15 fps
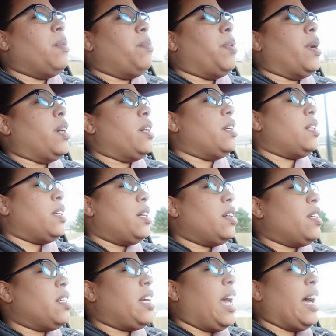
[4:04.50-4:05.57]
But
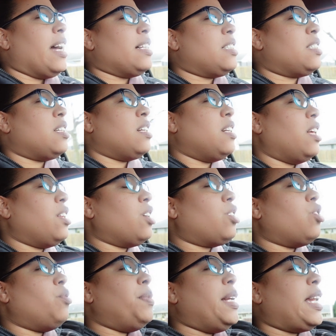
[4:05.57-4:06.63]
yeah, it's another
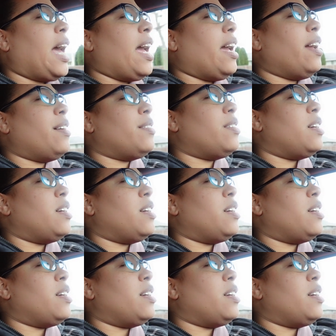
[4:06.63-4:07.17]
gloomy day.